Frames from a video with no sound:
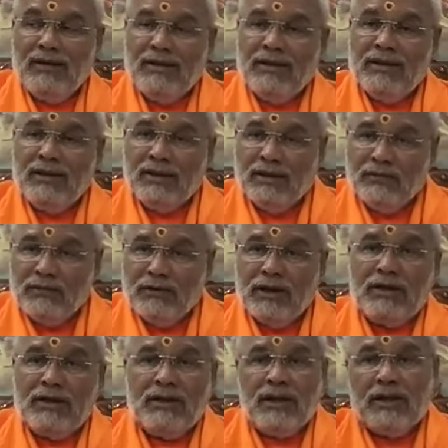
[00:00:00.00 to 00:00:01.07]
They think we
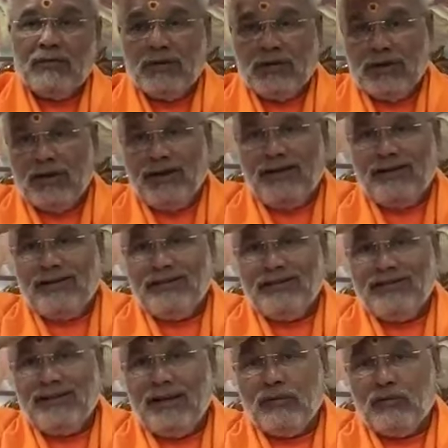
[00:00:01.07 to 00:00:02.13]
are dharmika
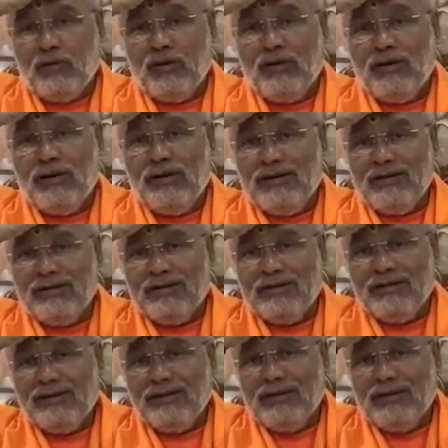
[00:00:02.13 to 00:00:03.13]
in modern days.